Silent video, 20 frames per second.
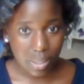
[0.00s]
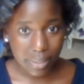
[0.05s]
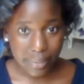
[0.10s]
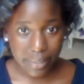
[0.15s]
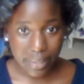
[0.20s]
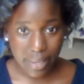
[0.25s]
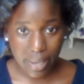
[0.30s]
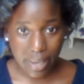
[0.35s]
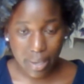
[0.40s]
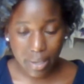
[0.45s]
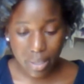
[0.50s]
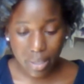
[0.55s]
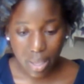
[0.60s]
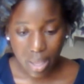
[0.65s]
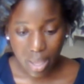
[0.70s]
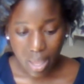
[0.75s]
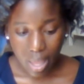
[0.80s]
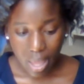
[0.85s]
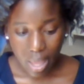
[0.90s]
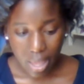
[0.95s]
yeah.
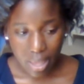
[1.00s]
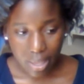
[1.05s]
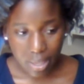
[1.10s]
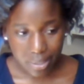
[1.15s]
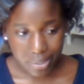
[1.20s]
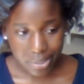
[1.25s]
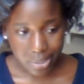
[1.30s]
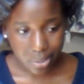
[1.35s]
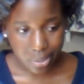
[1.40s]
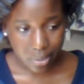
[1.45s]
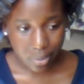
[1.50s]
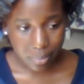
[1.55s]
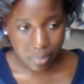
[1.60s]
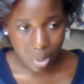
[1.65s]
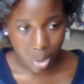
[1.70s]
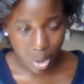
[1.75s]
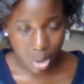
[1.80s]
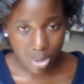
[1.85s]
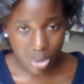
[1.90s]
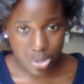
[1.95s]
And
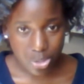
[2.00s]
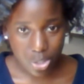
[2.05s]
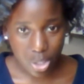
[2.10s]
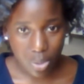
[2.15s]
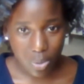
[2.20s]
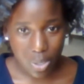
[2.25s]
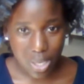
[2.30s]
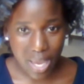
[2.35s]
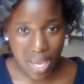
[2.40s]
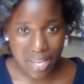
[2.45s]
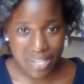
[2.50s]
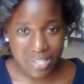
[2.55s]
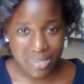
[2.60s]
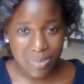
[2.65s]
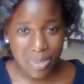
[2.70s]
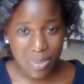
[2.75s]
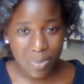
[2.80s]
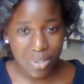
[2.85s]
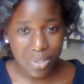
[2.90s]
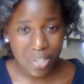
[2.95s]
also it has
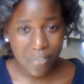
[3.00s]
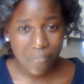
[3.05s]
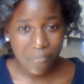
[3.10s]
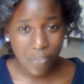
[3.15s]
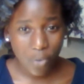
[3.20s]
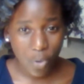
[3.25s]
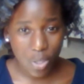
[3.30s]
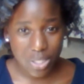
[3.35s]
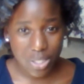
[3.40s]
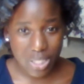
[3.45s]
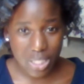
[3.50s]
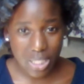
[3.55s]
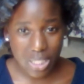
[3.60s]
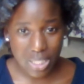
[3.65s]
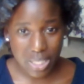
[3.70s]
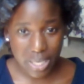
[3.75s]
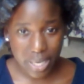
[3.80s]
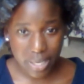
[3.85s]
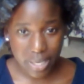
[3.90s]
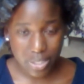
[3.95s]
to be within
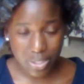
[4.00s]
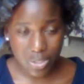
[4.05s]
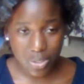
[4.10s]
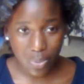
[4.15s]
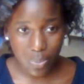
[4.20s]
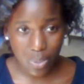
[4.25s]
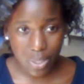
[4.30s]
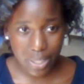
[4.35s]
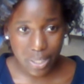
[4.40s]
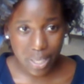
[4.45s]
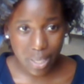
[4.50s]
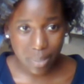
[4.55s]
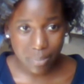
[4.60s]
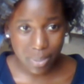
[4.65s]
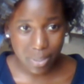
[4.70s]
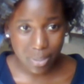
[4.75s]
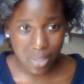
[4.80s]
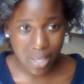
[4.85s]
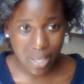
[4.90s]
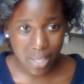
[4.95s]
14 days. So it can't
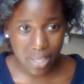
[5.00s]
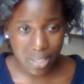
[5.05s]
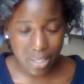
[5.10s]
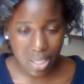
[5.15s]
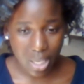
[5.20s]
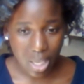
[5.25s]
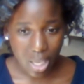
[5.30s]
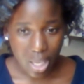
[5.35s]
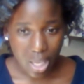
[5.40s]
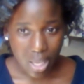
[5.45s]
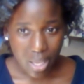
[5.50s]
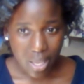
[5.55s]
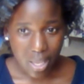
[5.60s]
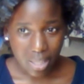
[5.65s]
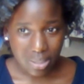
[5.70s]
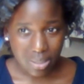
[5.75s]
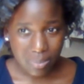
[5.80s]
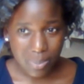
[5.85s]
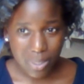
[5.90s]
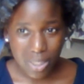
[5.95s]
be like
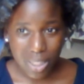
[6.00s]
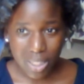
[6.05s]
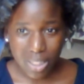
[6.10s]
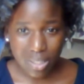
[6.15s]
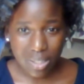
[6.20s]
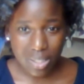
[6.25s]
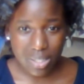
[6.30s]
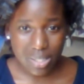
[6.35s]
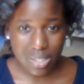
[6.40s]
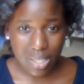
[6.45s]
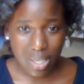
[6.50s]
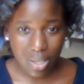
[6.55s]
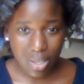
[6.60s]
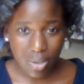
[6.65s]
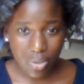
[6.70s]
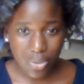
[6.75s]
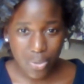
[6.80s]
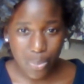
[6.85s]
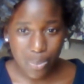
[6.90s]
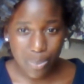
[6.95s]
at the beginning of the
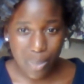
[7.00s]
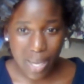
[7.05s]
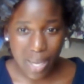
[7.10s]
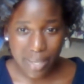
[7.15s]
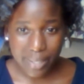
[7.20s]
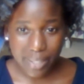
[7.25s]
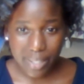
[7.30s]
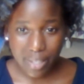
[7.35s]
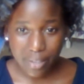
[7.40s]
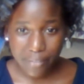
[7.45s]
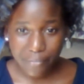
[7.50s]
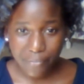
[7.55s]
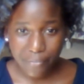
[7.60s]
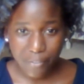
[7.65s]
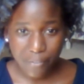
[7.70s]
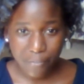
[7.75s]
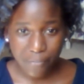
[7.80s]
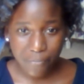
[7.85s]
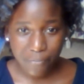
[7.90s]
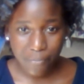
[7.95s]
sale you buy it
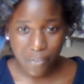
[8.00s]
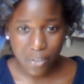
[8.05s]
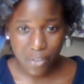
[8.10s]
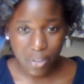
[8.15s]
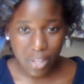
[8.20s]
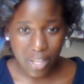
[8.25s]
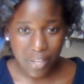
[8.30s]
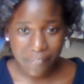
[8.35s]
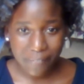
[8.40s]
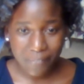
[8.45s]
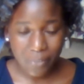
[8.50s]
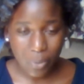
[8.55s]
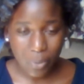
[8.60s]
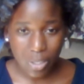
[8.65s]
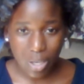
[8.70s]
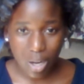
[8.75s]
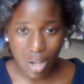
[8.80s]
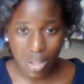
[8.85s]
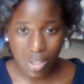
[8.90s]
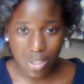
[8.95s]
for like
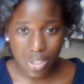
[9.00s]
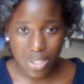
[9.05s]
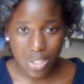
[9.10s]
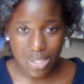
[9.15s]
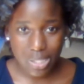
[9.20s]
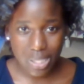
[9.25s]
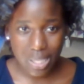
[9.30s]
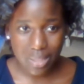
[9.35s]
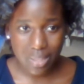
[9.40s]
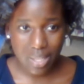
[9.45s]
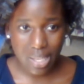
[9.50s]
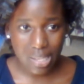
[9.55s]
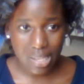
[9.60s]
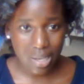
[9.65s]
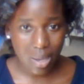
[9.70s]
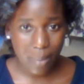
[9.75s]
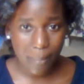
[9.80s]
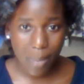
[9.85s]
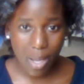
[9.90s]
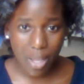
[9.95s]
$4 and
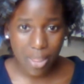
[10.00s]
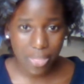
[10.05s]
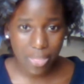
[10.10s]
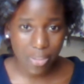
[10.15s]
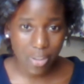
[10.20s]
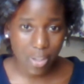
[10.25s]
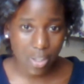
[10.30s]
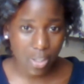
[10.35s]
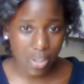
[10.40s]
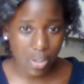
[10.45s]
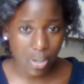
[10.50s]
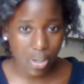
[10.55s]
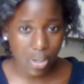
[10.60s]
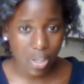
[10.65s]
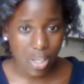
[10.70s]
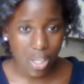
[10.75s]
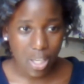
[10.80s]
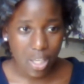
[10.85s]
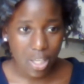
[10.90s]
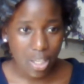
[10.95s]
then a month
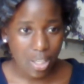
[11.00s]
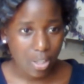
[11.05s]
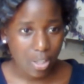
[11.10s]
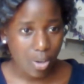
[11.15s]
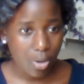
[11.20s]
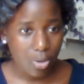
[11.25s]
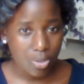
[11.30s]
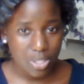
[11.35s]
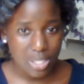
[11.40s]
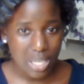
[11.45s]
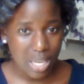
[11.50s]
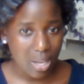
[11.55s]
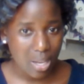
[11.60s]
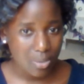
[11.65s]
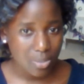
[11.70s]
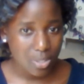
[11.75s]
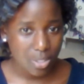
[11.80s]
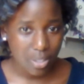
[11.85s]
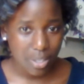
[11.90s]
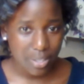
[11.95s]
later it goes
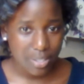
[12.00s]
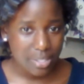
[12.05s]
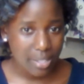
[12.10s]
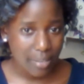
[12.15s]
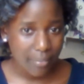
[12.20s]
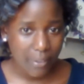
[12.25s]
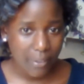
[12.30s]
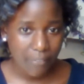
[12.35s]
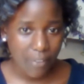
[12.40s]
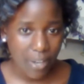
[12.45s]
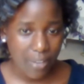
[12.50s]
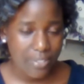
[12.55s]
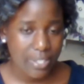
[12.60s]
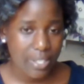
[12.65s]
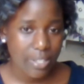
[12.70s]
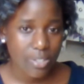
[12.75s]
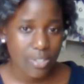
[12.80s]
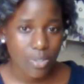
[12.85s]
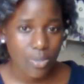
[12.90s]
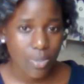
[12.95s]
down to like 75
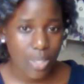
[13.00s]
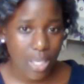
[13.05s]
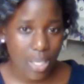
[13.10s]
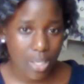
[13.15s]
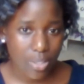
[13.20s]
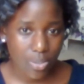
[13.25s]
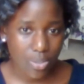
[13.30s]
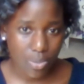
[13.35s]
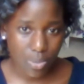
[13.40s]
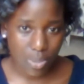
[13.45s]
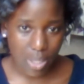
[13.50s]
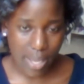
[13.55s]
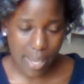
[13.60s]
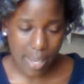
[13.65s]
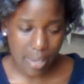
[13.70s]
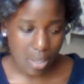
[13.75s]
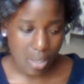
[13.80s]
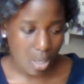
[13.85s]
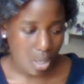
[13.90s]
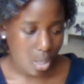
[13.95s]
cents. You can't do
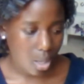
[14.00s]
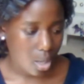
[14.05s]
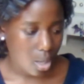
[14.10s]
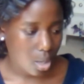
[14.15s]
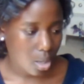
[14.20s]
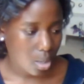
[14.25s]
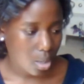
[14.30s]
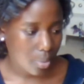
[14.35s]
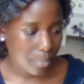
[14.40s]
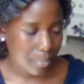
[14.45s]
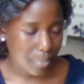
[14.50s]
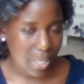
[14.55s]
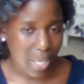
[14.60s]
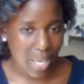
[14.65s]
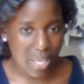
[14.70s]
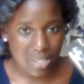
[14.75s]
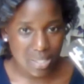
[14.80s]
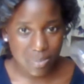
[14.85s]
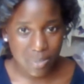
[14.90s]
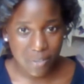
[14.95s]
that. It
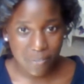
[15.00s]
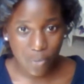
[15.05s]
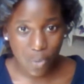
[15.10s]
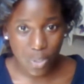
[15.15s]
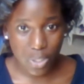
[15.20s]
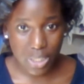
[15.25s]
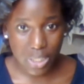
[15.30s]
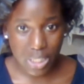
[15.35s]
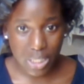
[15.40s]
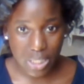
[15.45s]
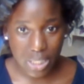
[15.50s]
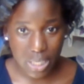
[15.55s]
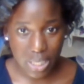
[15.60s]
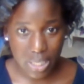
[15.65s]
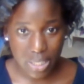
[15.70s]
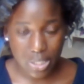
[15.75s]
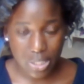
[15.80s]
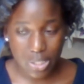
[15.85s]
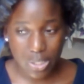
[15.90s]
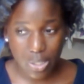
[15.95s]
has to be 14
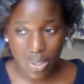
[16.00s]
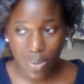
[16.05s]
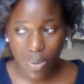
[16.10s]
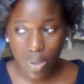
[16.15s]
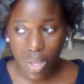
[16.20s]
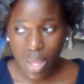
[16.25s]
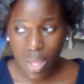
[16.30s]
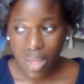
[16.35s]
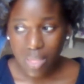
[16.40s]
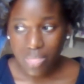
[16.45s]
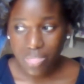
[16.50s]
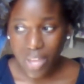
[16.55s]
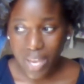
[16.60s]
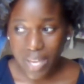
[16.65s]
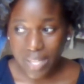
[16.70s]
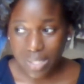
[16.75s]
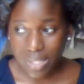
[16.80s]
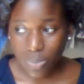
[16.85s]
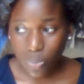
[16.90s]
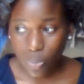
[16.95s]
days. So
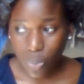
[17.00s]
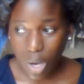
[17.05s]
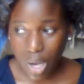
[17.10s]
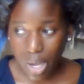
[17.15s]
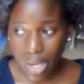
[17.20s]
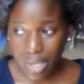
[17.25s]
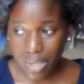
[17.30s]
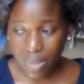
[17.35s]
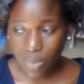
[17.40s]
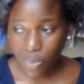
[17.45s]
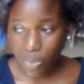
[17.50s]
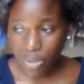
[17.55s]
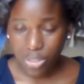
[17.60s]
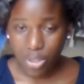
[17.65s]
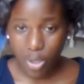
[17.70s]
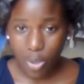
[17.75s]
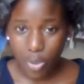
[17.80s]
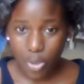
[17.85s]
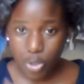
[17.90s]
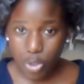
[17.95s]
that's why with
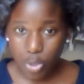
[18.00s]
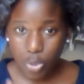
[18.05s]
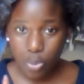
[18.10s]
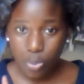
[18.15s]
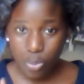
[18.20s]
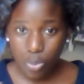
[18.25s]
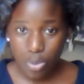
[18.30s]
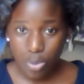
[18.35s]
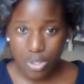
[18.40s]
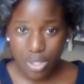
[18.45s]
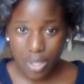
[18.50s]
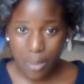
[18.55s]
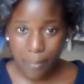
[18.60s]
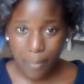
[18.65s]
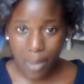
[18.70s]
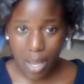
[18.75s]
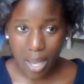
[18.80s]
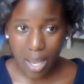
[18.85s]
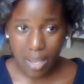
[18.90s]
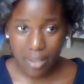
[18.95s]
those two rules
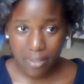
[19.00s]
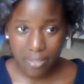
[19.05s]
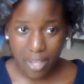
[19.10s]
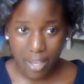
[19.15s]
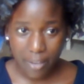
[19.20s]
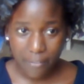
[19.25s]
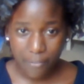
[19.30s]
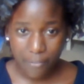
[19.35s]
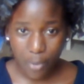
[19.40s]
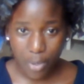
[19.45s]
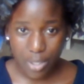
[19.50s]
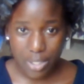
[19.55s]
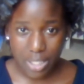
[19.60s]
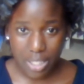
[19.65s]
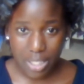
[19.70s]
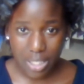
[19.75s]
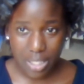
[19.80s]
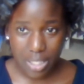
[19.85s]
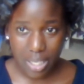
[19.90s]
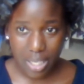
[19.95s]
combined, that
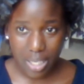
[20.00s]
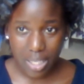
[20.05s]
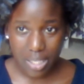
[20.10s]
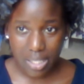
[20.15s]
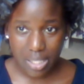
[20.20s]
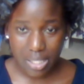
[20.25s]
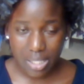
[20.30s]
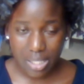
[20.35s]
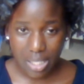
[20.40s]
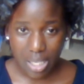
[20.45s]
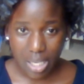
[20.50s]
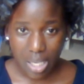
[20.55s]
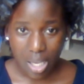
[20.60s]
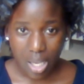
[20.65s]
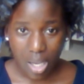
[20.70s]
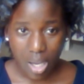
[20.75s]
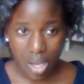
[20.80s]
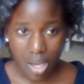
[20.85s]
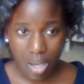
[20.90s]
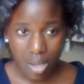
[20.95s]
14 days
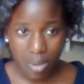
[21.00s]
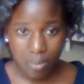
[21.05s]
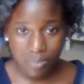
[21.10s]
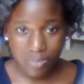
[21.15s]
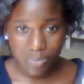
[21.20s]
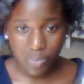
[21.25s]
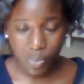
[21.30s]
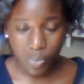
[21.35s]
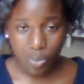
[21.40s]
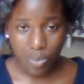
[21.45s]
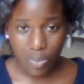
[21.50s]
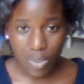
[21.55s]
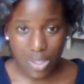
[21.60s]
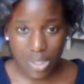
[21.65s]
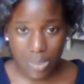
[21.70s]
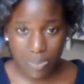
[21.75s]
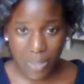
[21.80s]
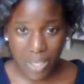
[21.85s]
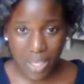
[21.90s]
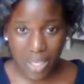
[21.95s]

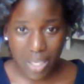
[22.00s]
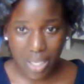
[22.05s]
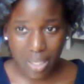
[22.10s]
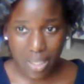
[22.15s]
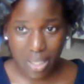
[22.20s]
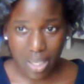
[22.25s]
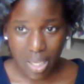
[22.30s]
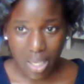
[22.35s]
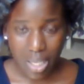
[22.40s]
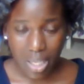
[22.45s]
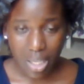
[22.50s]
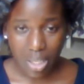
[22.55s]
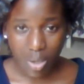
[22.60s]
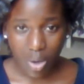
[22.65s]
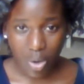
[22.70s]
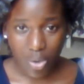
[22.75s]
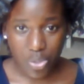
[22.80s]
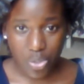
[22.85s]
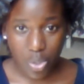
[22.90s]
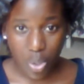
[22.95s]
span and
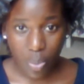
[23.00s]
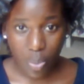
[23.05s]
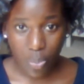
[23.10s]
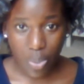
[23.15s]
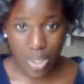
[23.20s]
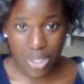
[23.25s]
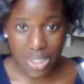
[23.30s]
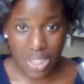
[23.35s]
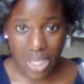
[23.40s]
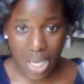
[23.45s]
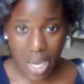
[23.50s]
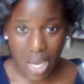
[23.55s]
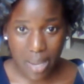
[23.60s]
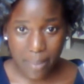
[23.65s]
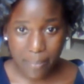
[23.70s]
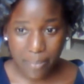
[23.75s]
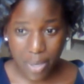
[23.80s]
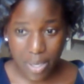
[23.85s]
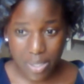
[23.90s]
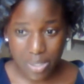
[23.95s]
also
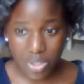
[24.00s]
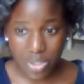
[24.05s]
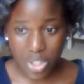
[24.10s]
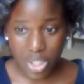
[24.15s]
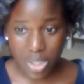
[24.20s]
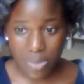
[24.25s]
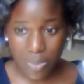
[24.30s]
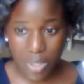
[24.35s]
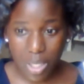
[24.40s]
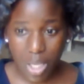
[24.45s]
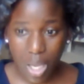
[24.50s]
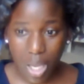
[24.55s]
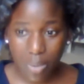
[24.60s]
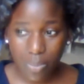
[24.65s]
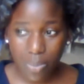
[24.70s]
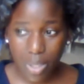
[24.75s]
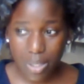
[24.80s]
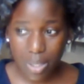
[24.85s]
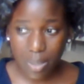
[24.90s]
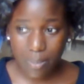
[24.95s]
one-time price adjustment, I
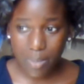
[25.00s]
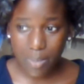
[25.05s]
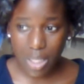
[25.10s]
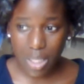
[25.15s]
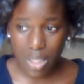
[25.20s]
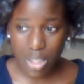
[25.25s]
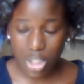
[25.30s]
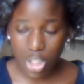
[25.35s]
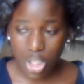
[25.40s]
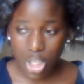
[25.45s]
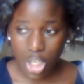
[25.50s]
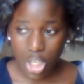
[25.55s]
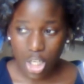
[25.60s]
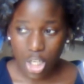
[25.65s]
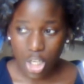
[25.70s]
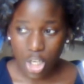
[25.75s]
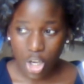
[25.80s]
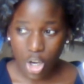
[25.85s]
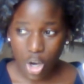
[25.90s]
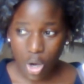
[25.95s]
recommend
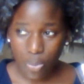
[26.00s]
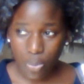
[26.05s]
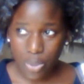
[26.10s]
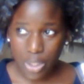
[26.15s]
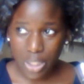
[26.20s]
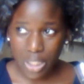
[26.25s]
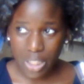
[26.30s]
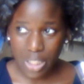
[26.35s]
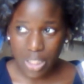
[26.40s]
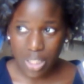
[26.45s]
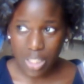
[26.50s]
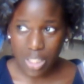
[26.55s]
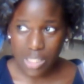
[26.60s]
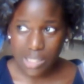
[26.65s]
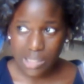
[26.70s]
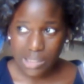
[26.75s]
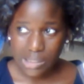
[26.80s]
going